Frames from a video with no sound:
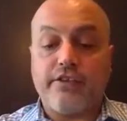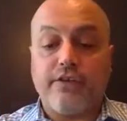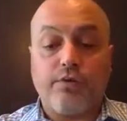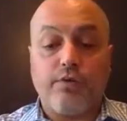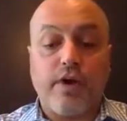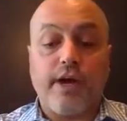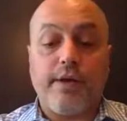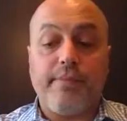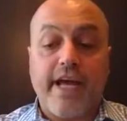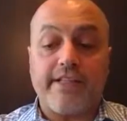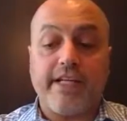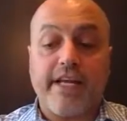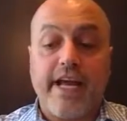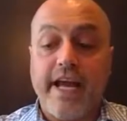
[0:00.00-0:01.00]
that's sort of where
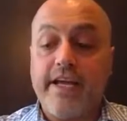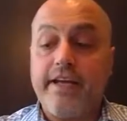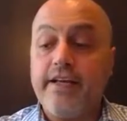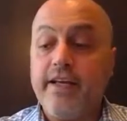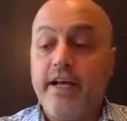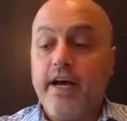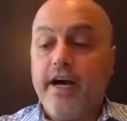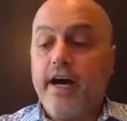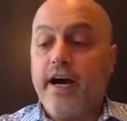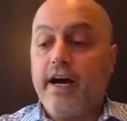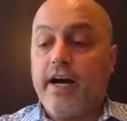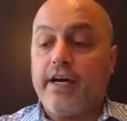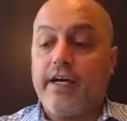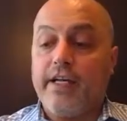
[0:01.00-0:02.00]
I'm at today.
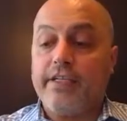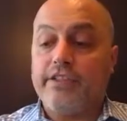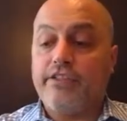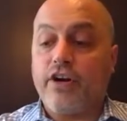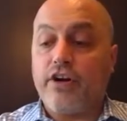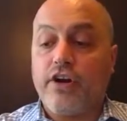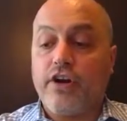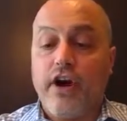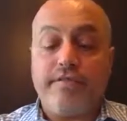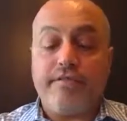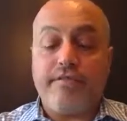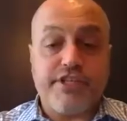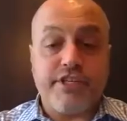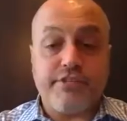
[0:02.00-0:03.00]
It
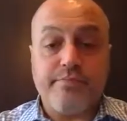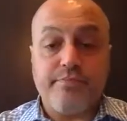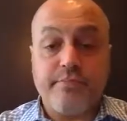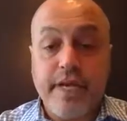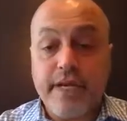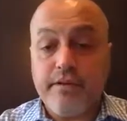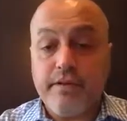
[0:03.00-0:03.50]
started off as just